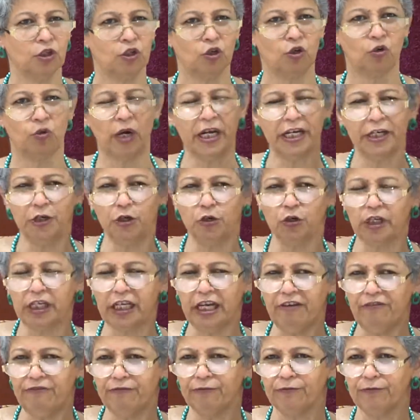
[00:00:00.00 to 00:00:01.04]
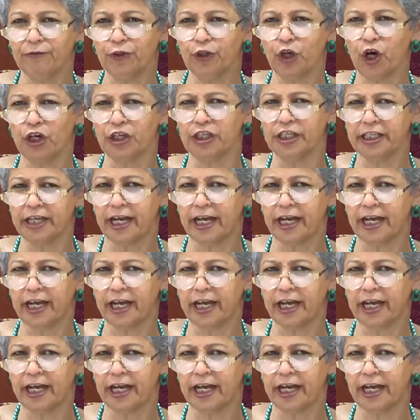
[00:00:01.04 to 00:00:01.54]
when you give your